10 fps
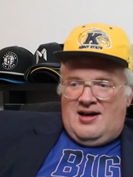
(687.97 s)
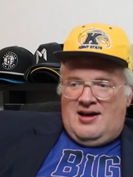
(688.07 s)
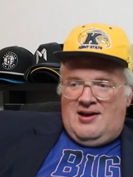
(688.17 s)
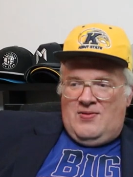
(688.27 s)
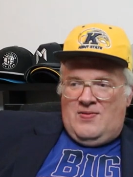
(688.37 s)

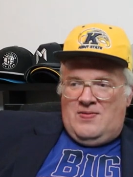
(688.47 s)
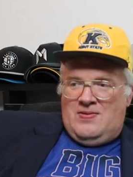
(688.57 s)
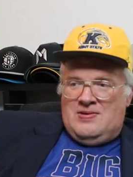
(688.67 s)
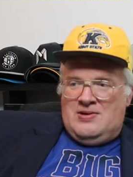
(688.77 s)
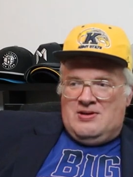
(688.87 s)
I
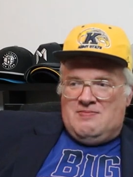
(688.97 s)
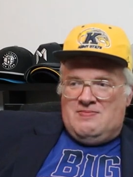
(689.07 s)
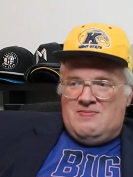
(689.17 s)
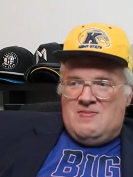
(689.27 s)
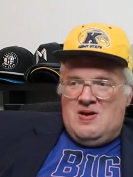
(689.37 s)
would
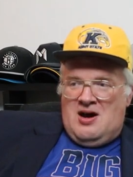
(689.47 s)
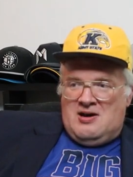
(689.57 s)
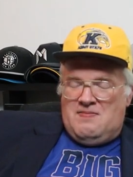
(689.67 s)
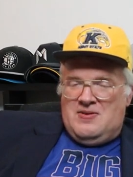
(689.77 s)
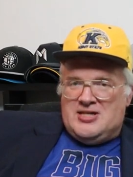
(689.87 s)

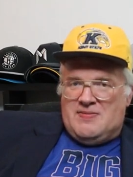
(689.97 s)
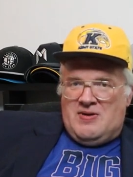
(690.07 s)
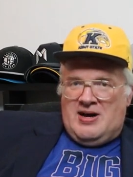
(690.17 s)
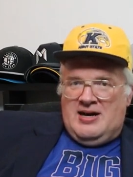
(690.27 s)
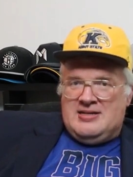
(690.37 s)
not be
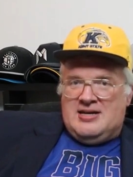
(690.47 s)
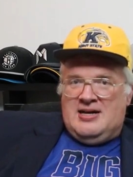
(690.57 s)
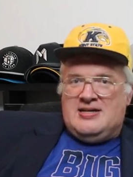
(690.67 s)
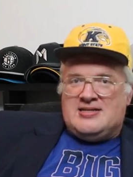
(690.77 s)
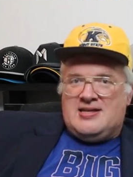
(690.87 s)
surprised
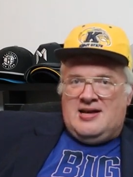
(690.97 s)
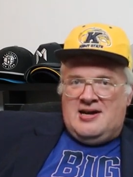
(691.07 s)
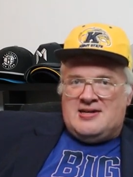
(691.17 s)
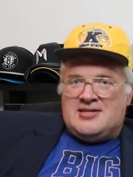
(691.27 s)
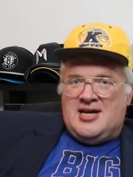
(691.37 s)
in the
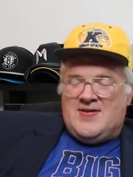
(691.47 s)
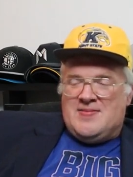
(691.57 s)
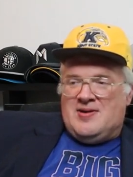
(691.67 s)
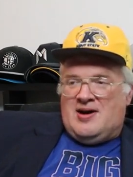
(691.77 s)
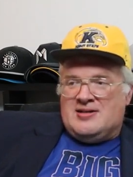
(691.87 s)
slightest if
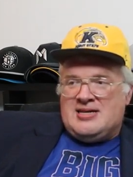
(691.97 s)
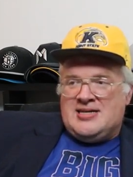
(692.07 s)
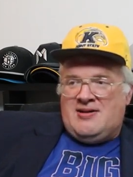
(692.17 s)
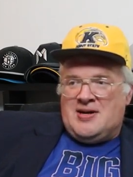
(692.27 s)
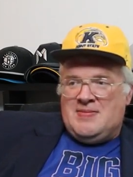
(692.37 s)
I'm wrong. Does that
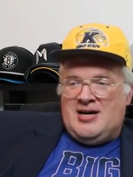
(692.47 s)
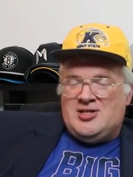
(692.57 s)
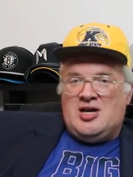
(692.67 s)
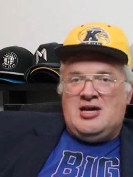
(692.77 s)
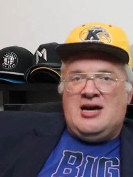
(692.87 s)
sound like I'm
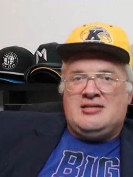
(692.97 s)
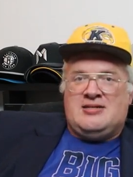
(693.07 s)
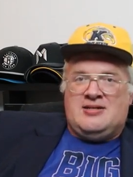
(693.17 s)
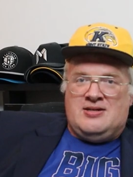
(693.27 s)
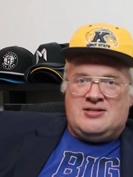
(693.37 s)
hedging? Yes,
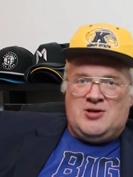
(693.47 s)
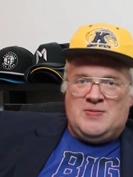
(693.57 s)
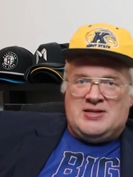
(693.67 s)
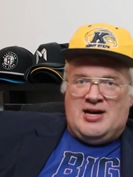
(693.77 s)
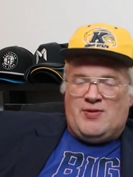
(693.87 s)
it does.
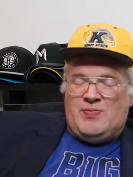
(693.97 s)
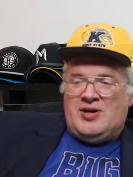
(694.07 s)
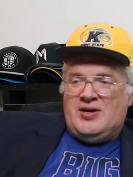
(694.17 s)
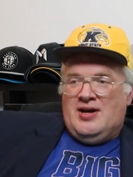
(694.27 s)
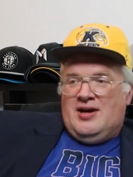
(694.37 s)
Group of death,
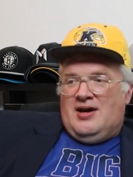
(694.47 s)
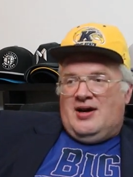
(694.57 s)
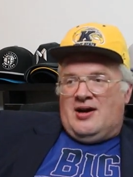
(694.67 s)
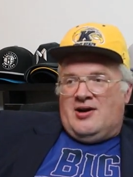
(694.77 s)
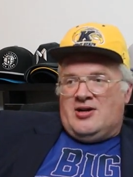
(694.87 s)
but
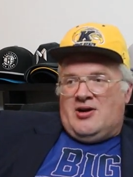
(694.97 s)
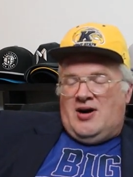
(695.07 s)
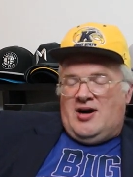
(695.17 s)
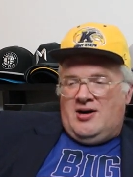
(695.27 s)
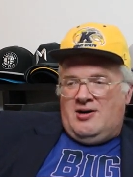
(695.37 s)
I'm going to go
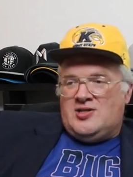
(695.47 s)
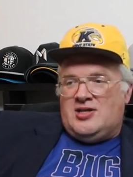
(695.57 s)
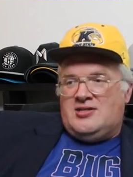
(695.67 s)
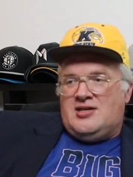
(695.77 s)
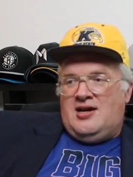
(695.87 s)

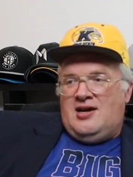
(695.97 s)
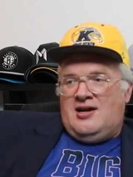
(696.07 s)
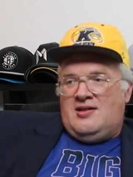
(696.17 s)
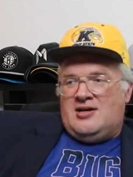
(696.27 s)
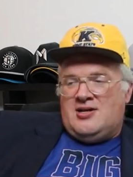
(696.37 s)
harsh and
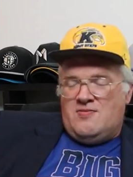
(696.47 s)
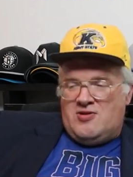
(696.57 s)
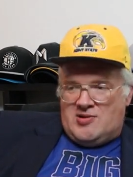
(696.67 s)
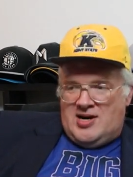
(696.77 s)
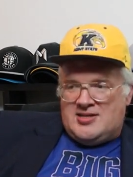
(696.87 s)
say they don't
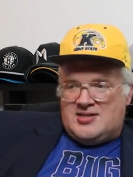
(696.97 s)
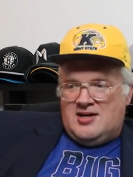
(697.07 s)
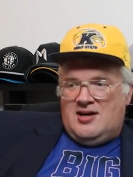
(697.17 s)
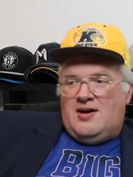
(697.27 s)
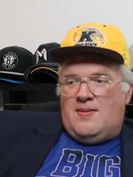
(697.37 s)

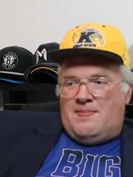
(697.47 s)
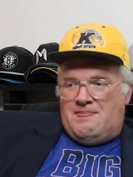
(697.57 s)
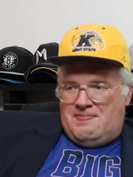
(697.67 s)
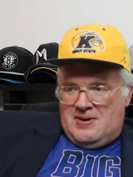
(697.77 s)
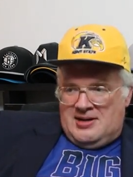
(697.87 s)
progress,
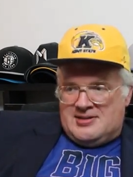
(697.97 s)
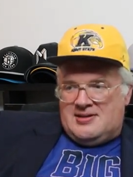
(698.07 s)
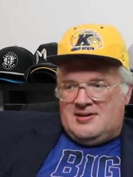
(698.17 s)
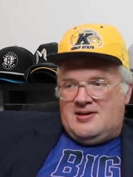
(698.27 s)
but